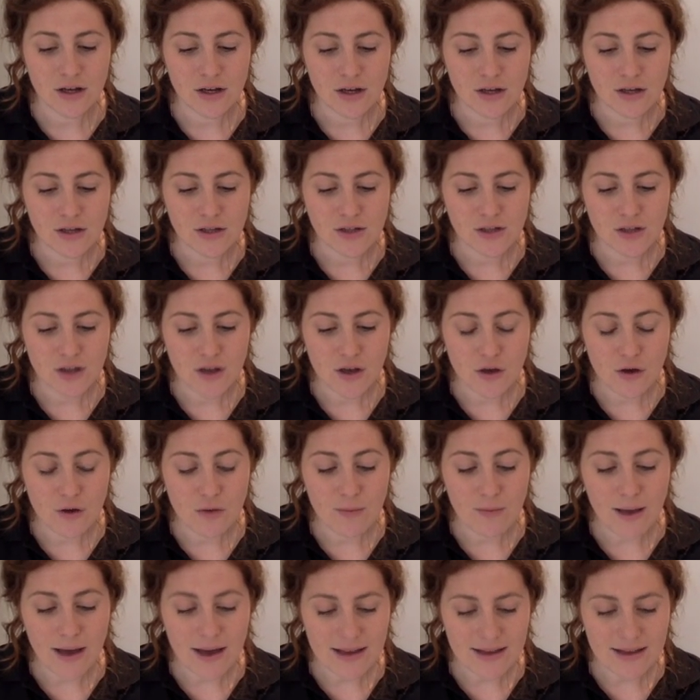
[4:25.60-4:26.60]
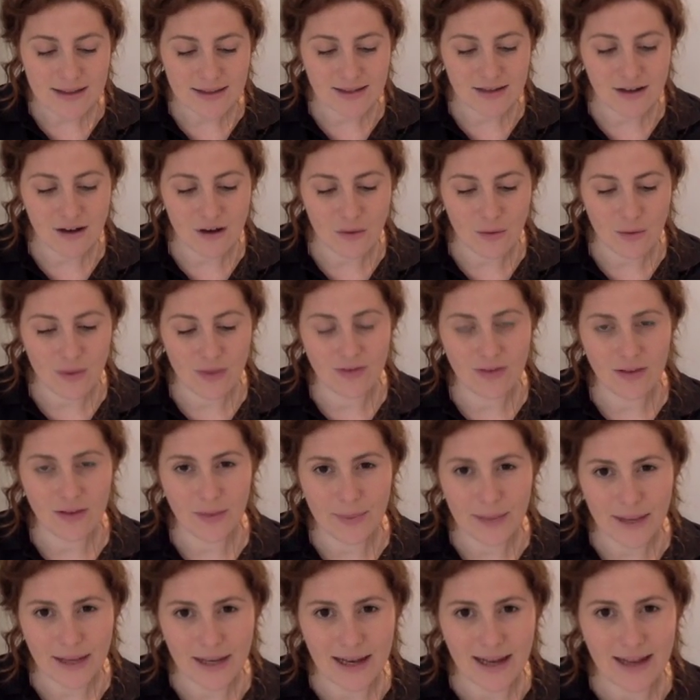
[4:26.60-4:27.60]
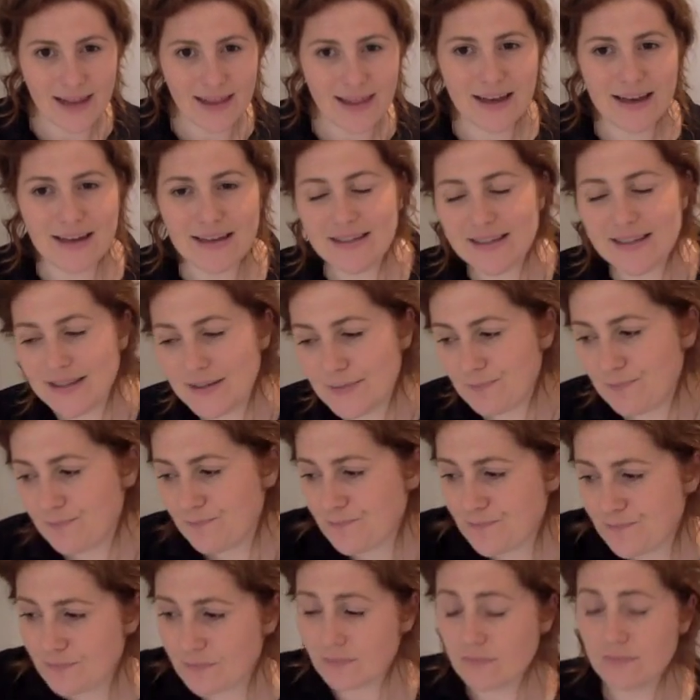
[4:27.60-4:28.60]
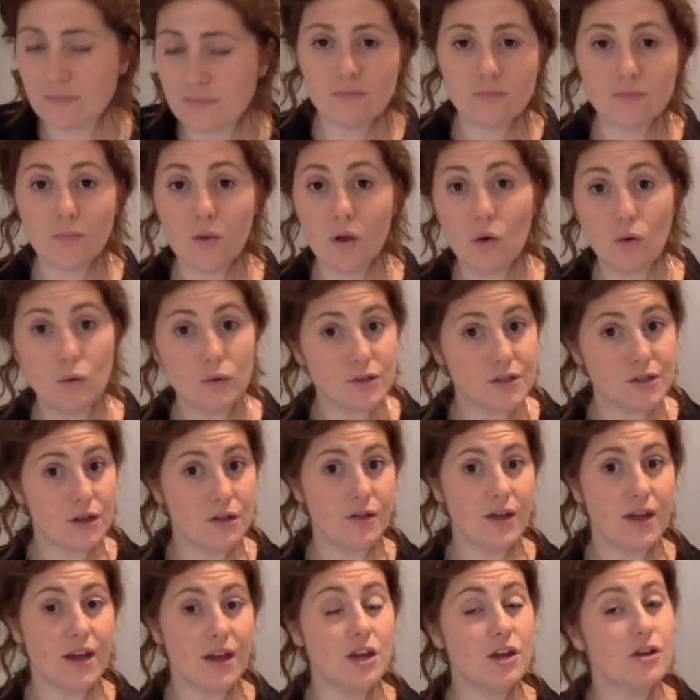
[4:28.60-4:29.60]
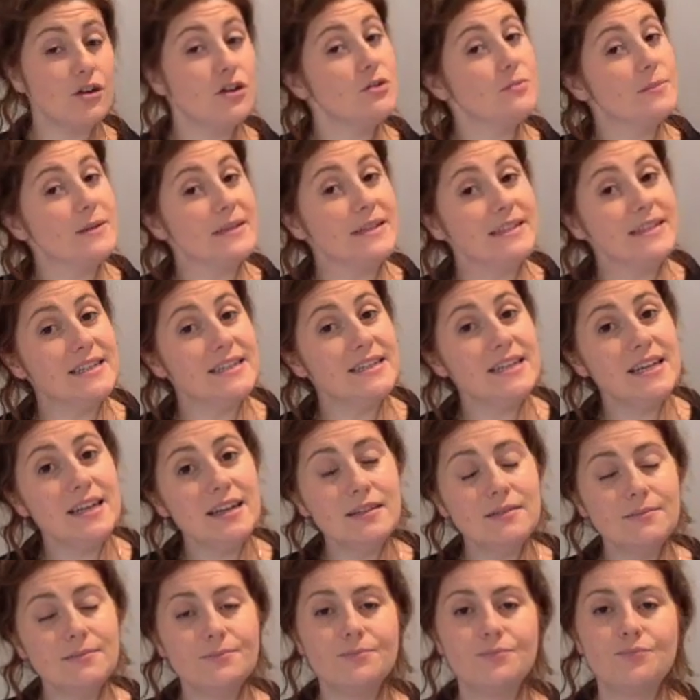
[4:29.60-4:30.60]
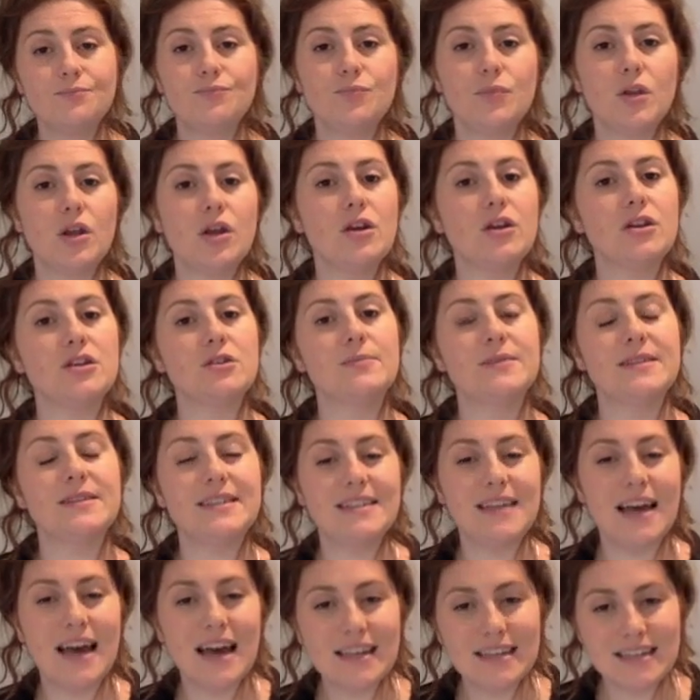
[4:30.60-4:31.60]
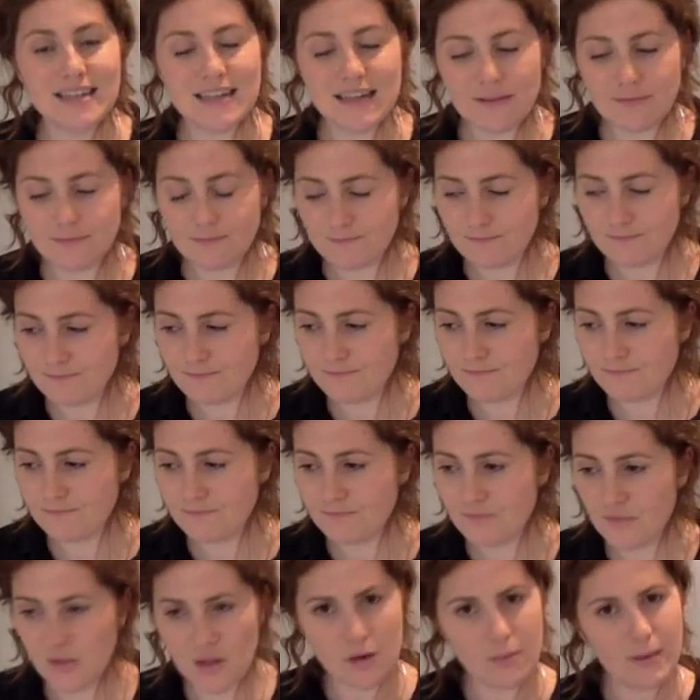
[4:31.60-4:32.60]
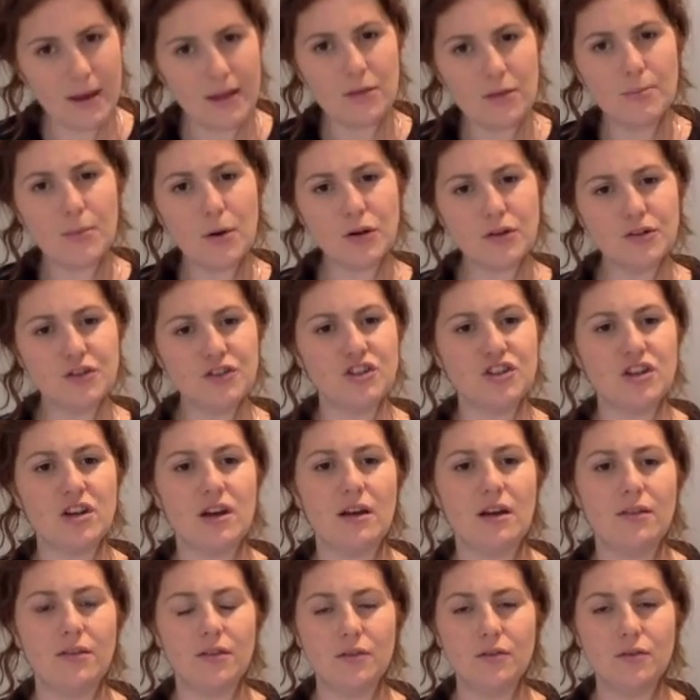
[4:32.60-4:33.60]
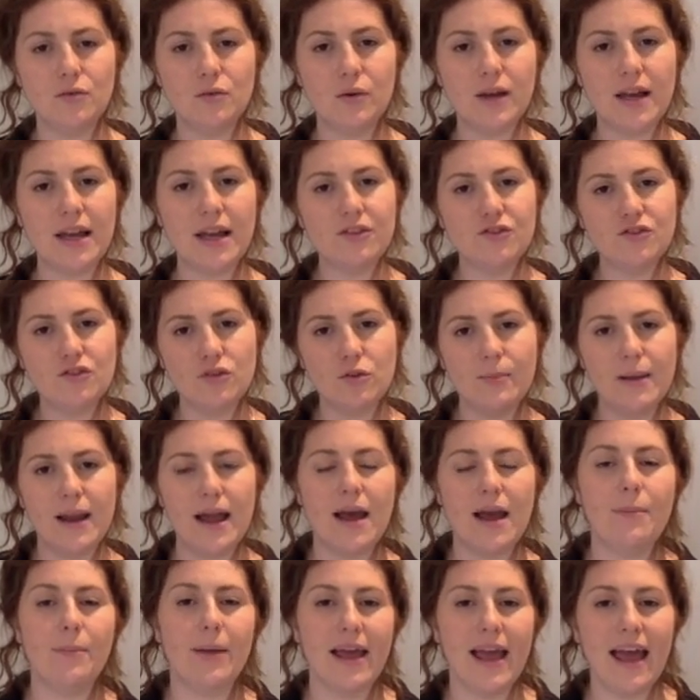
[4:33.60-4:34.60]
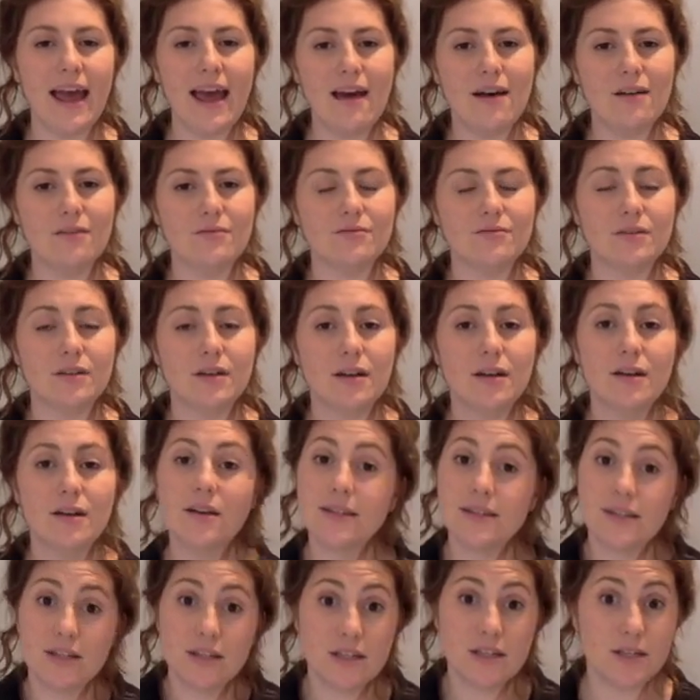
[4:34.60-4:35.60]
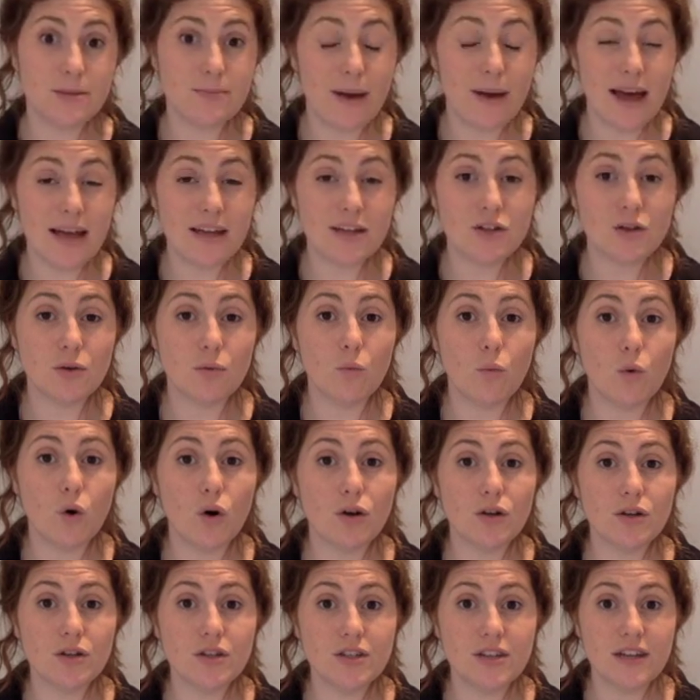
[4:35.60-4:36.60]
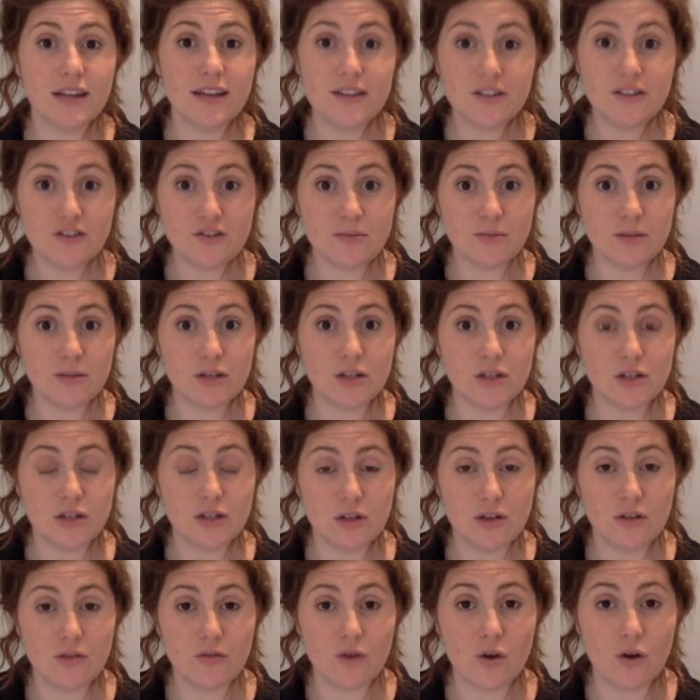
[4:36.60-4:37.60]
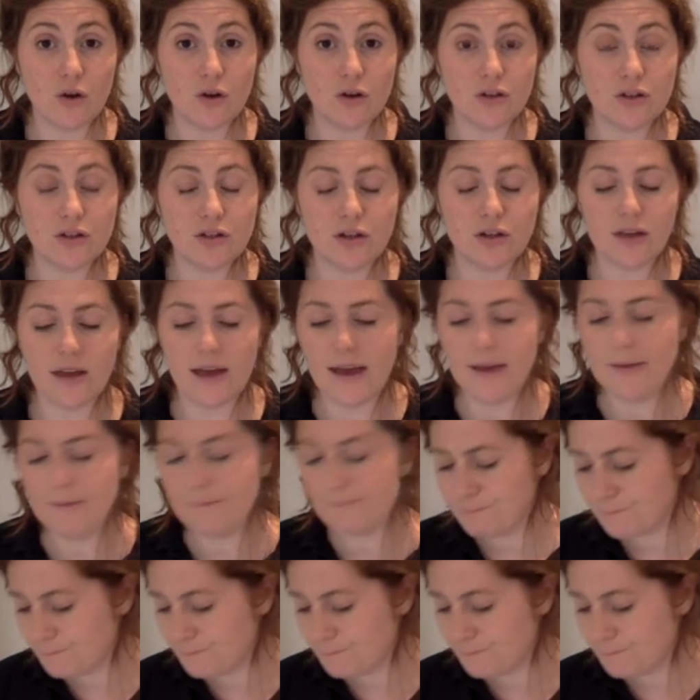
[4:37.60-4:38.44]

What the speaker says: So you might start with something like this. Also think you're going to be sitting, you're going to be standing. Think about the posture that an orchestral player might have. It's going to depend on what instrument you've got, okay?